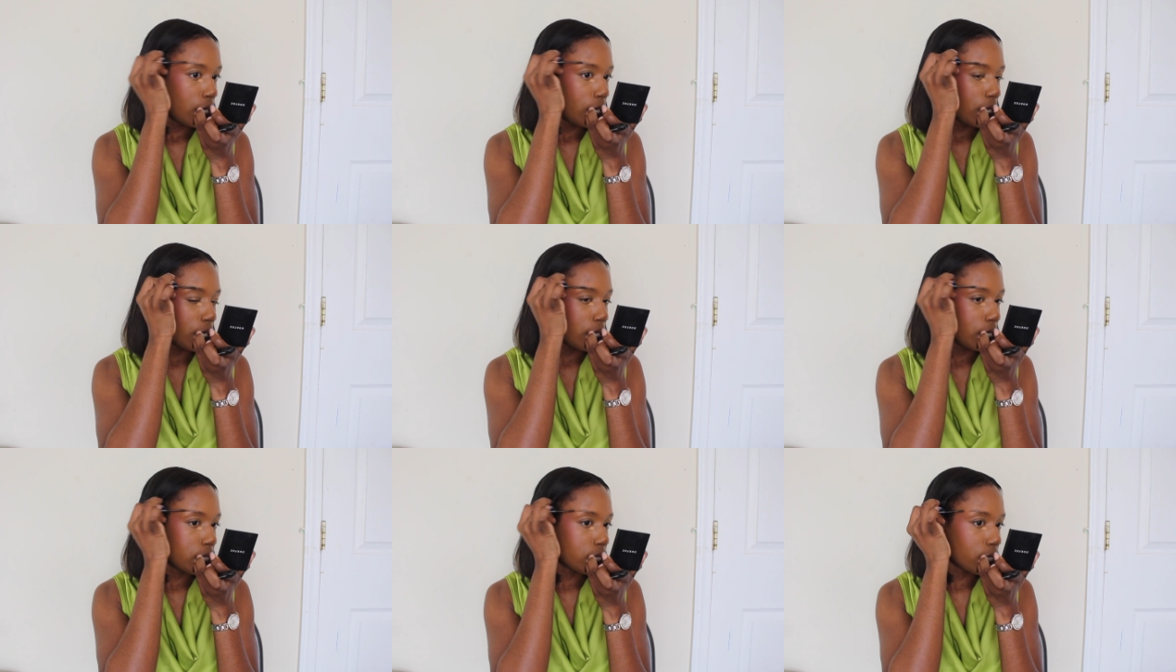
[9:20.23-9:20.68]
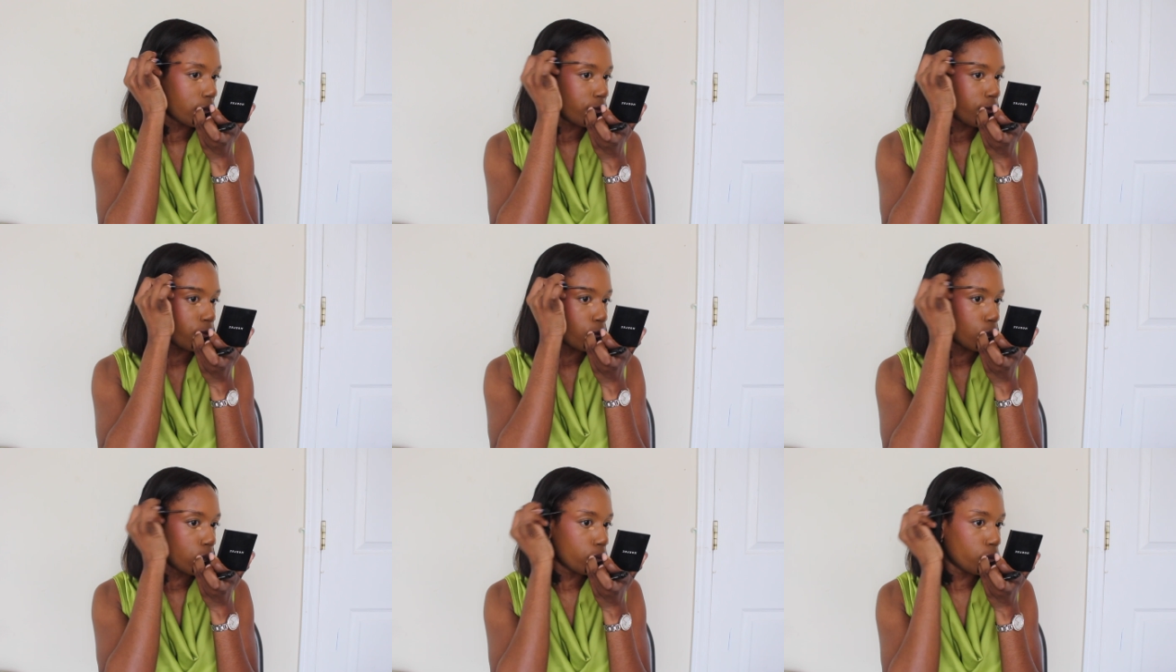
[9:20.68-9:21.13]
It's
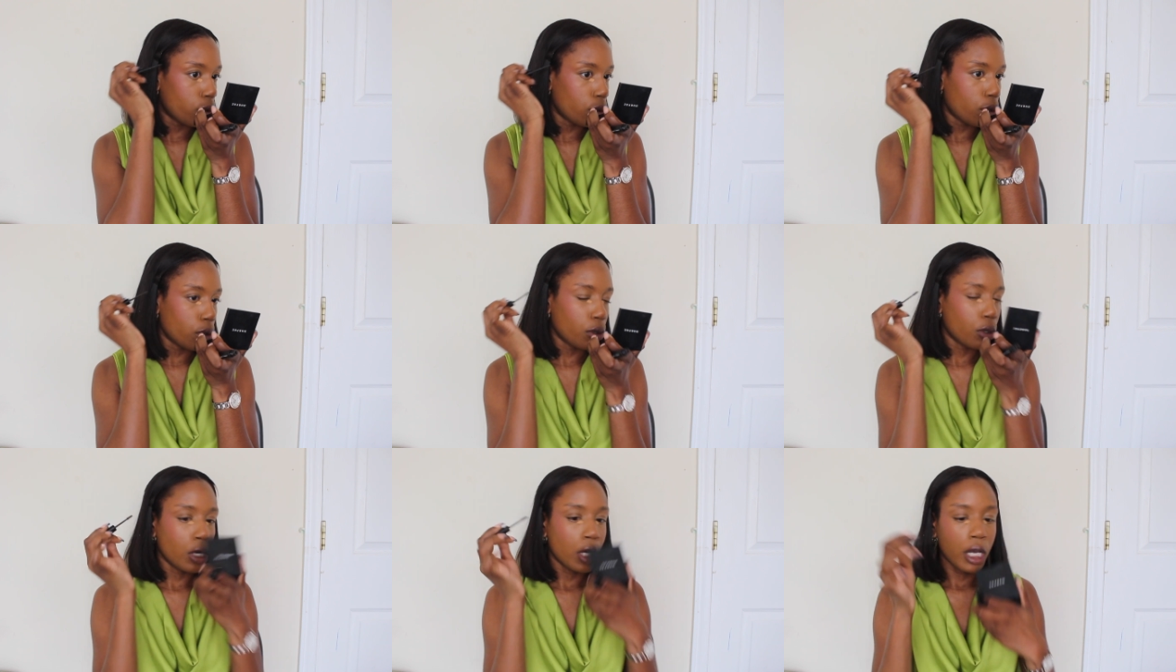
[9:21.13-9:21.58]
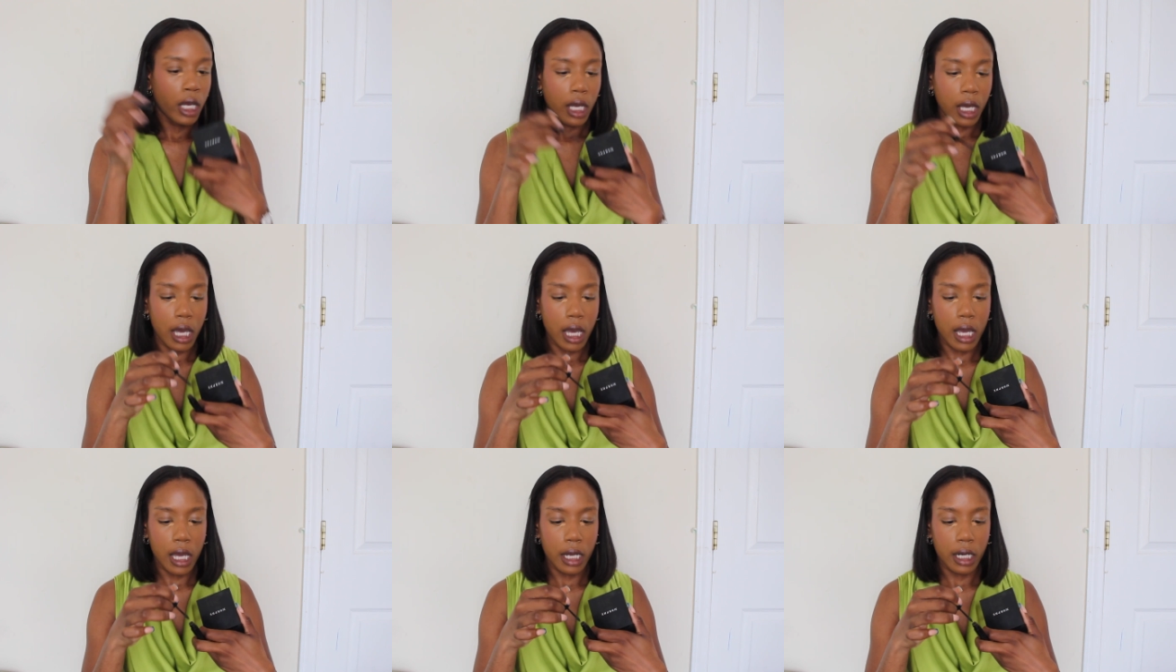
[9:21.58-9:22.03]
affordable,
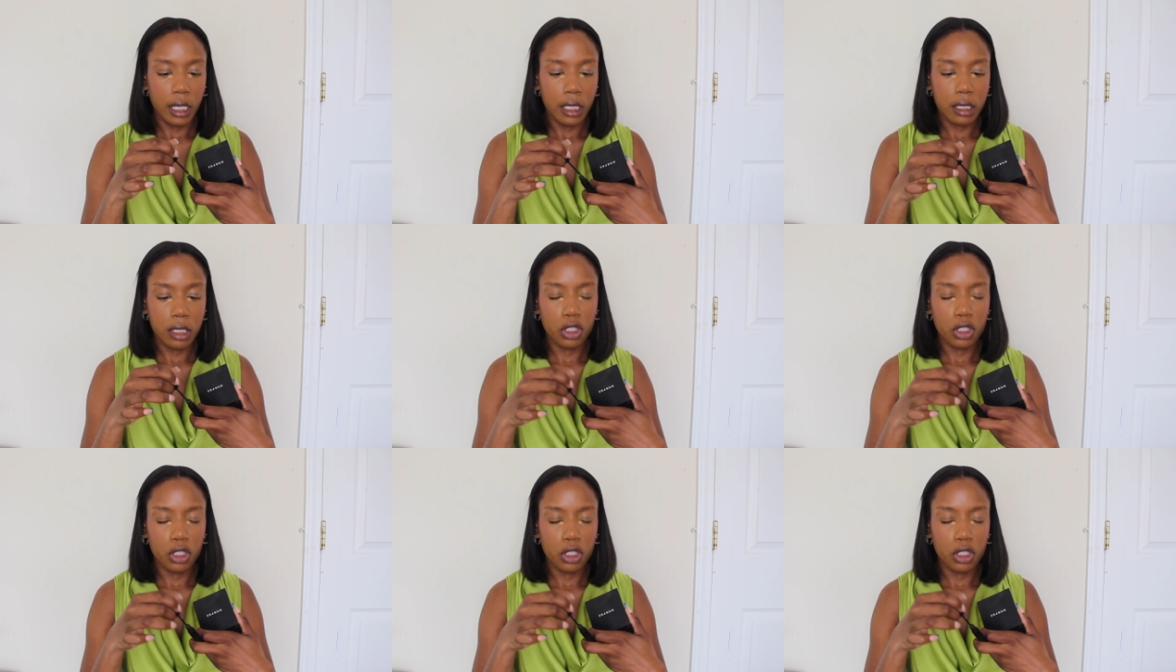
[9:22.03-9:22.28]
and this